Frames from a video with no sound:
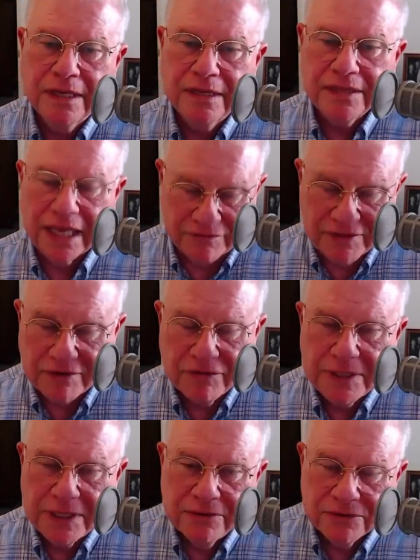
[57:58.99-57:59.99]
They have never
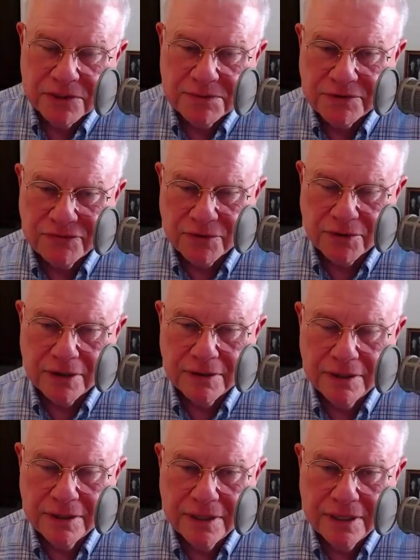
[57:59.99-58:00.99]
been used before.
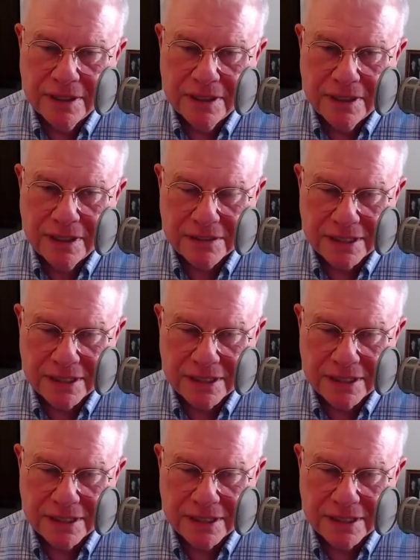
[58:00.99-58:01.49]
He